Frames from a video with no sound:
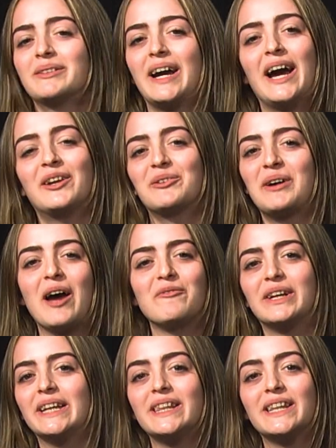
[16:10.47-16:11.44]
I don't have
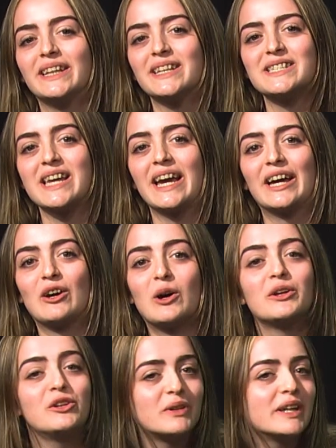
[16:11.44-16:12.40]
anything to say at
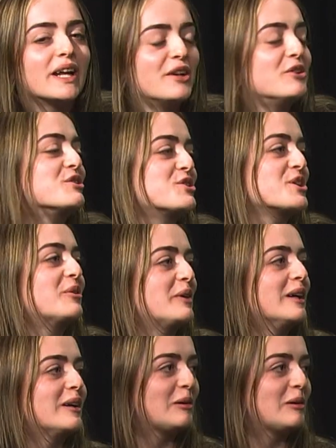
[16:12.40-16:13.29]
all. You can end your show here.